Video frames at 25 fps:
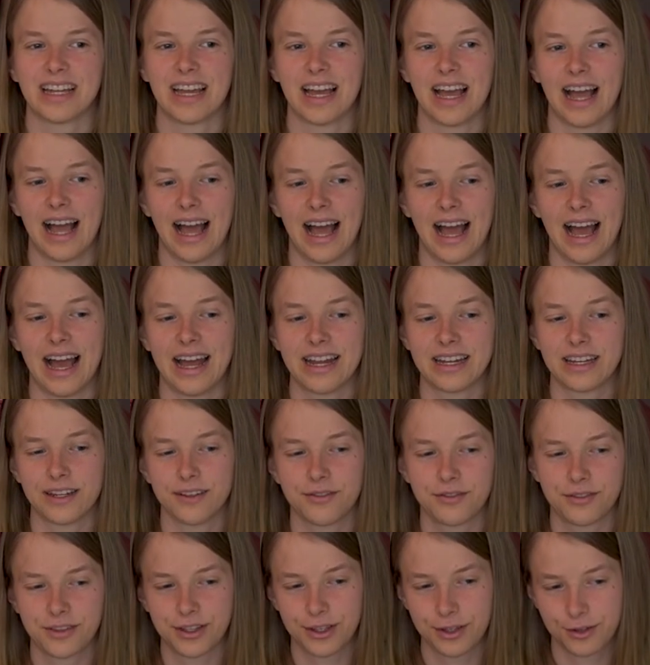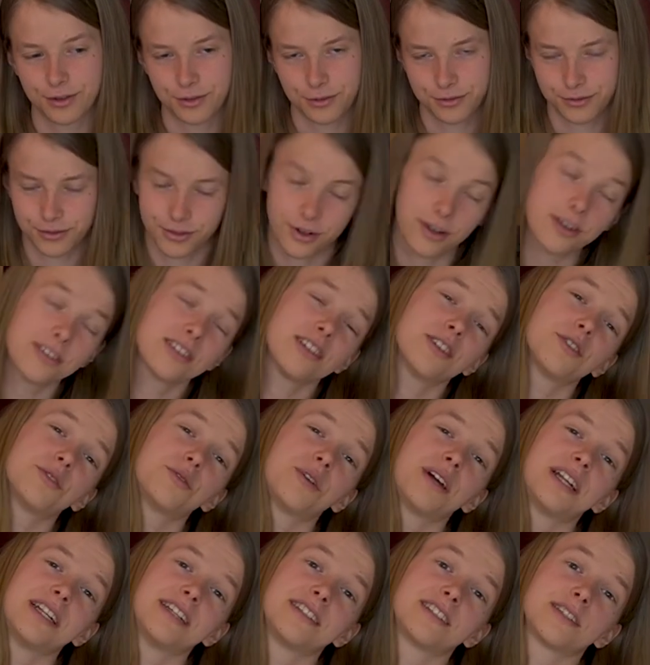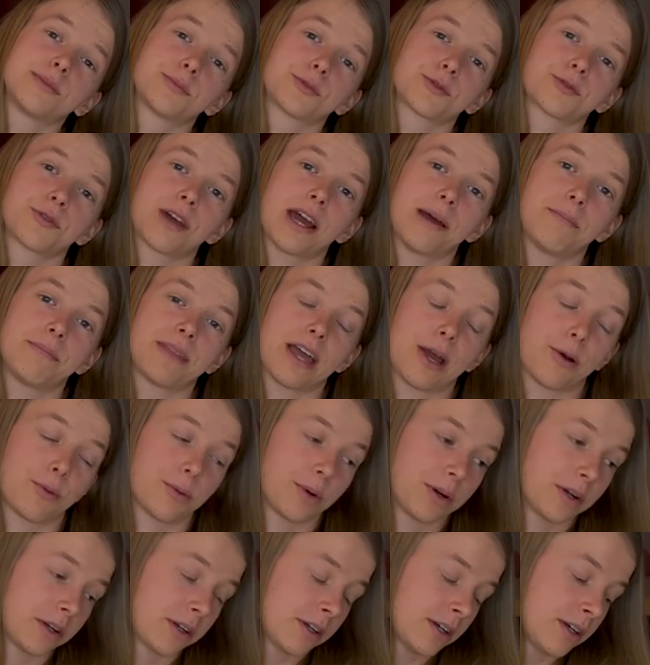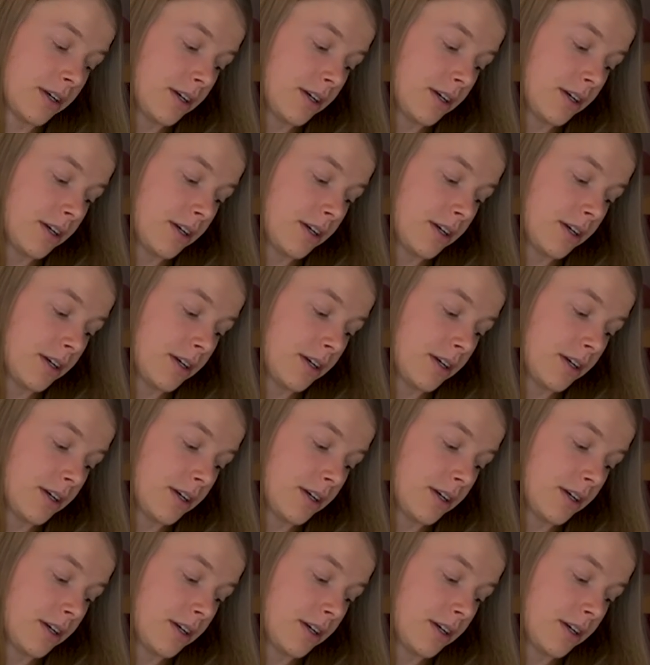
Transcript: And if you've not already subscribed, I would